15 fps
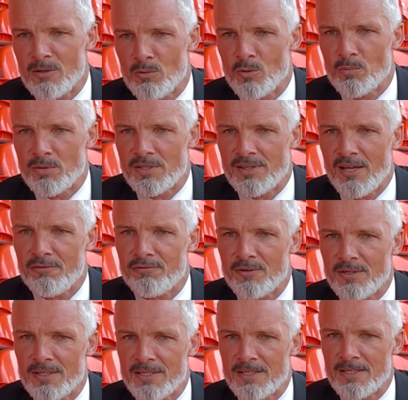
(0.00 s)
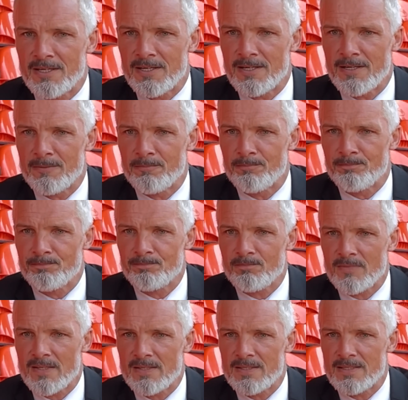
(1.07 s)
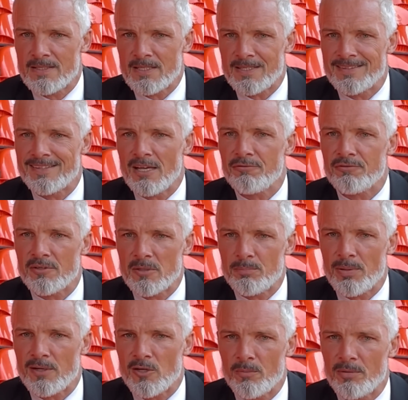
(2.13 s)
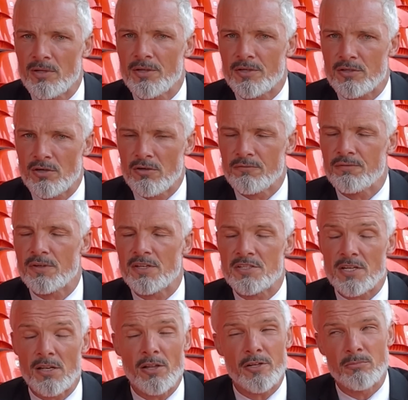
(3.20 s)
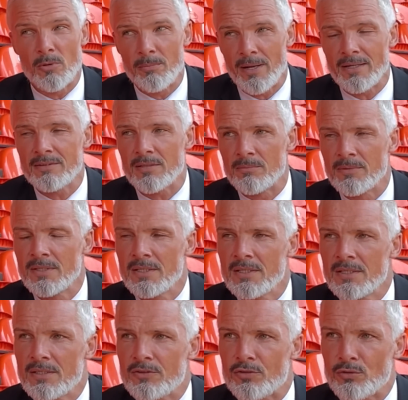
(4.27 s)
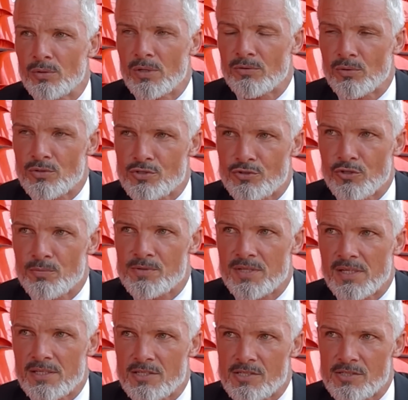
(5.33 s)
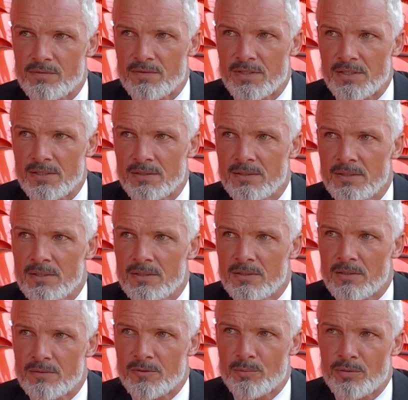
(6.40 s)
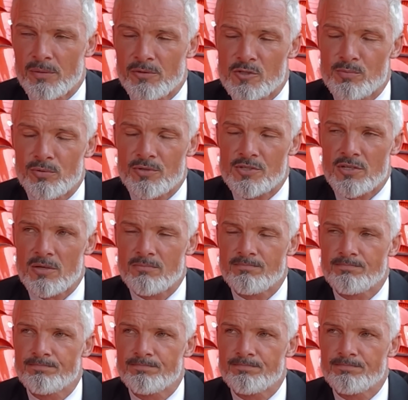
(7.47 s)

it would be definitely, you can definitely pick up a lot of confidence and a lot of momentum throughout those group stages of the Premier Sports Cup.